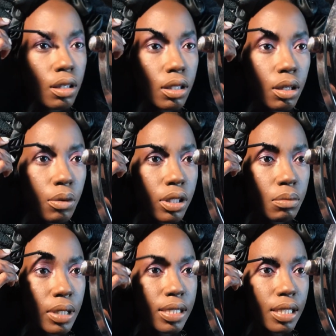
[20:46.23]
You know, it
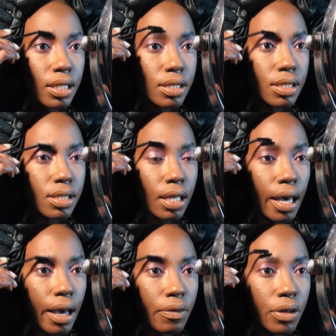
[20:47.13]
didn't make sense to
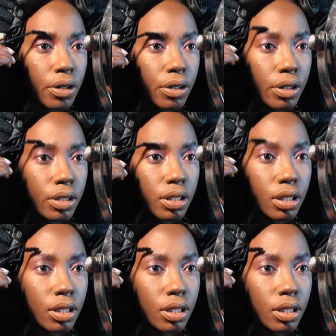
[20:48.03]
have her